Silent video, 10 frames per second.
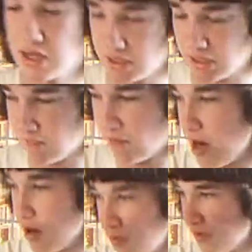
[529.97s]
They give
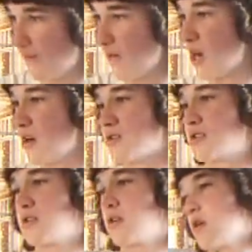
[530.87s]
high rate of
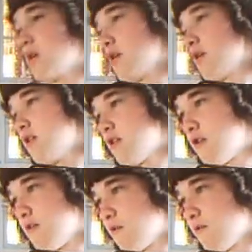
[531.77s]
fires
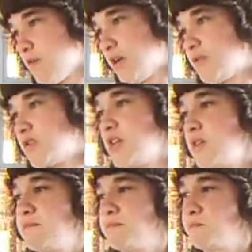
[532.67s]
from what I've seen.
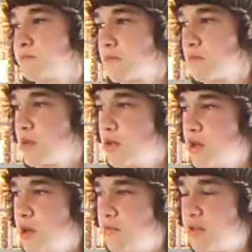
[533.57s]

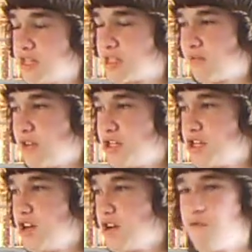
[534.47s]
Plastic flash
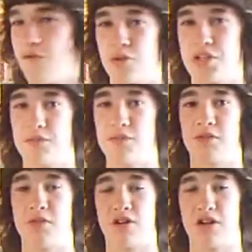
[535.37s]
hider,
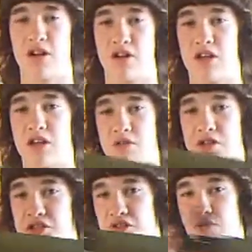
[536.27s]
14mm
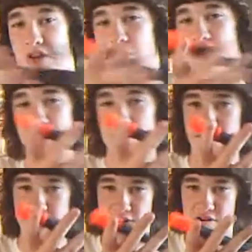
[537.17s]
counterclockwise threads
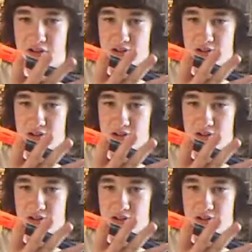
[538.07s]
under here.